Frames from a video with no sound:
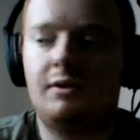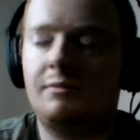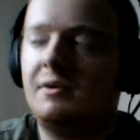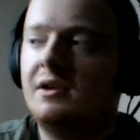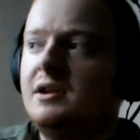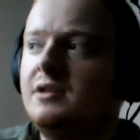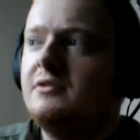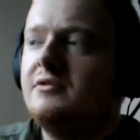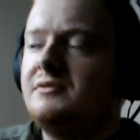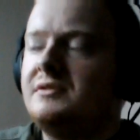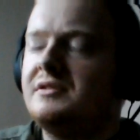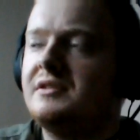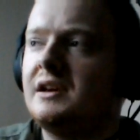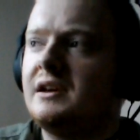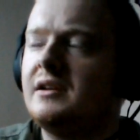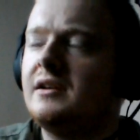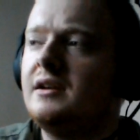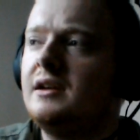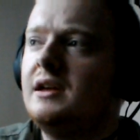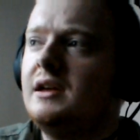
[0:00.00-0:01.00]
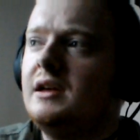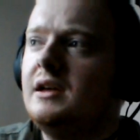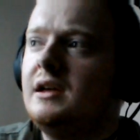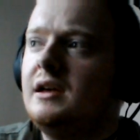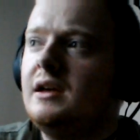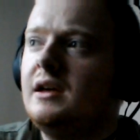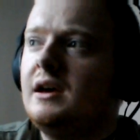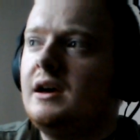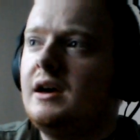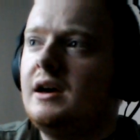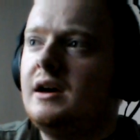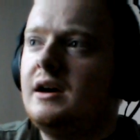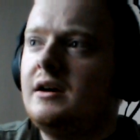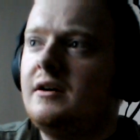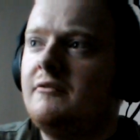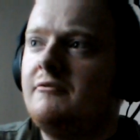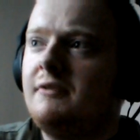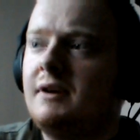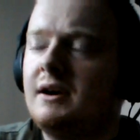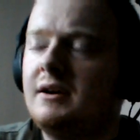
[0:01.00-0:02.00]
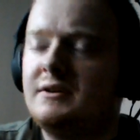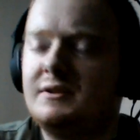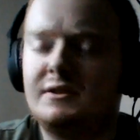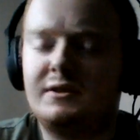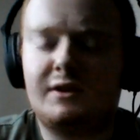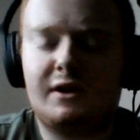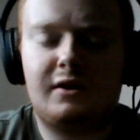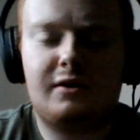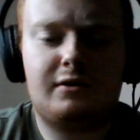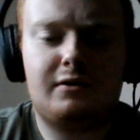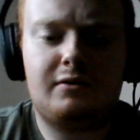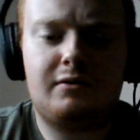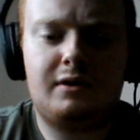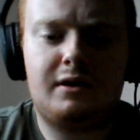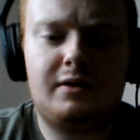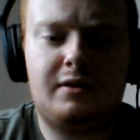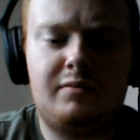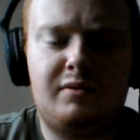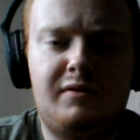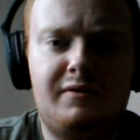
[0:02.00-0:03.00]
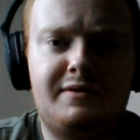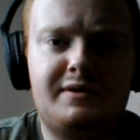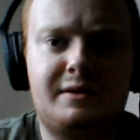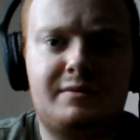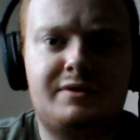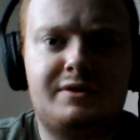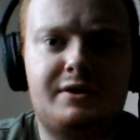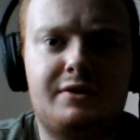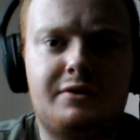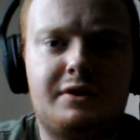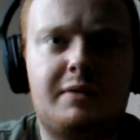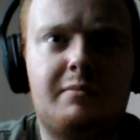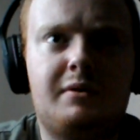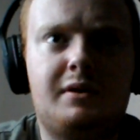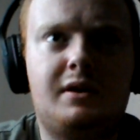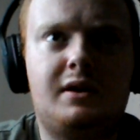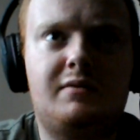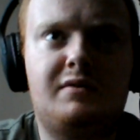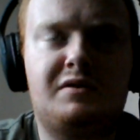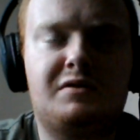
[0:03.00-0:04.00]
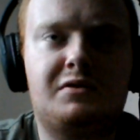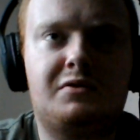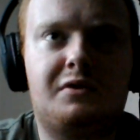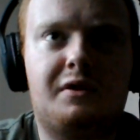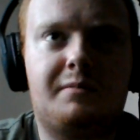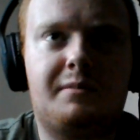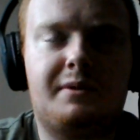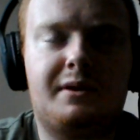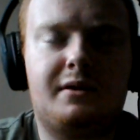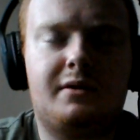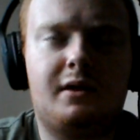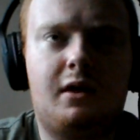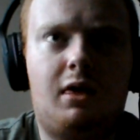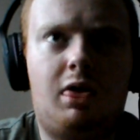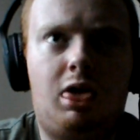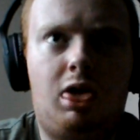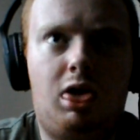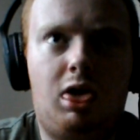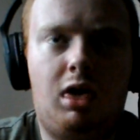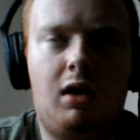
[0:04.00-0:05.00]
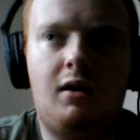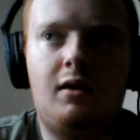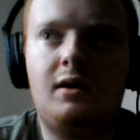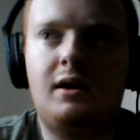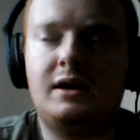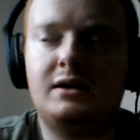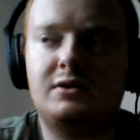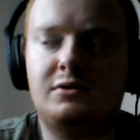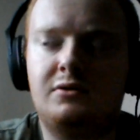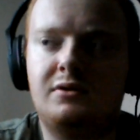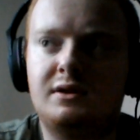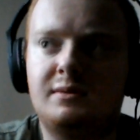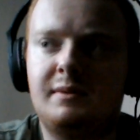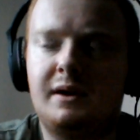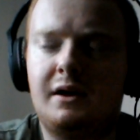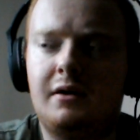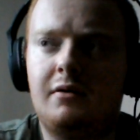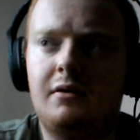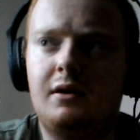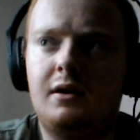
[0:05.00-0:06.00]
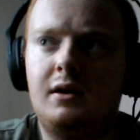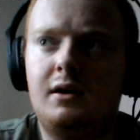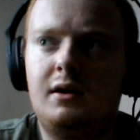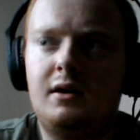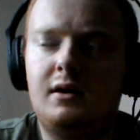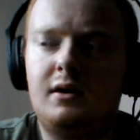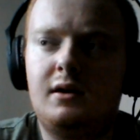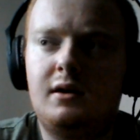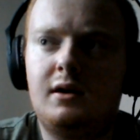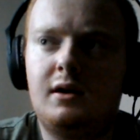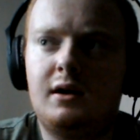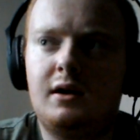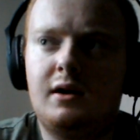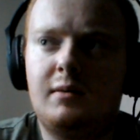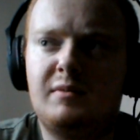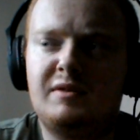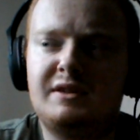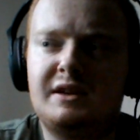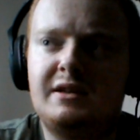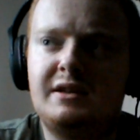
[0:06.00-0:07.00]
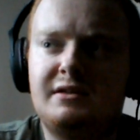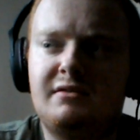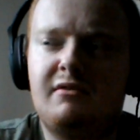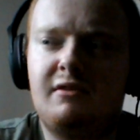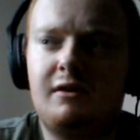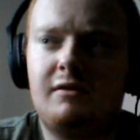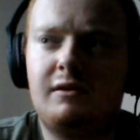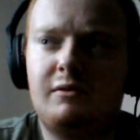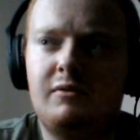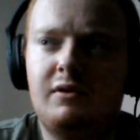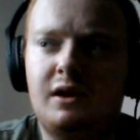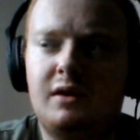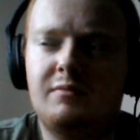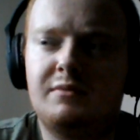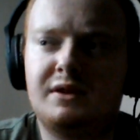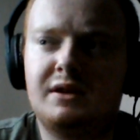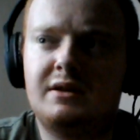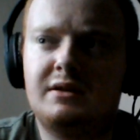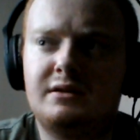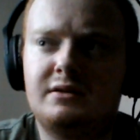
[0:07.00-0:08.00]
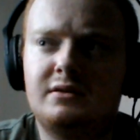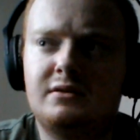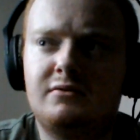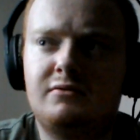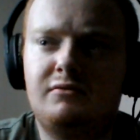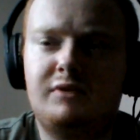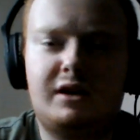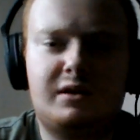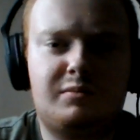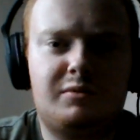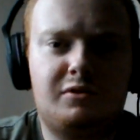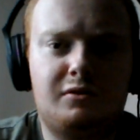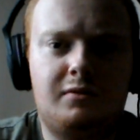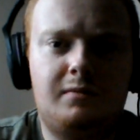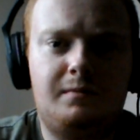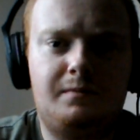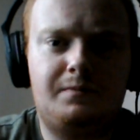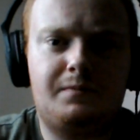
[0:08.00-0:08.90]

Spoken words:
what I'm going to do today. Right, so in the previous episode, I believe I talked about Mercedes, Ferrari, Williams, and Red Bull.